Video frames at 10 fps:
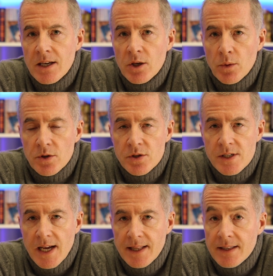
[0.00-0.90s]
you
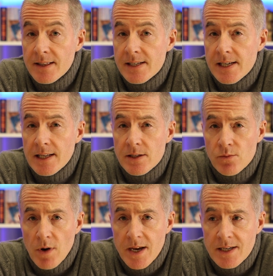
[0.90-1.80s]
understand that the deal is
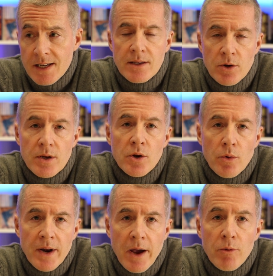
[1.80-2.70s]
right, you're
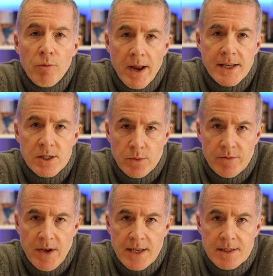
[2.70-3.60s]
now ready to
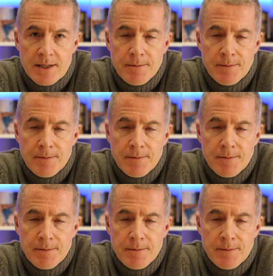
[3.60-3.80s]
invest.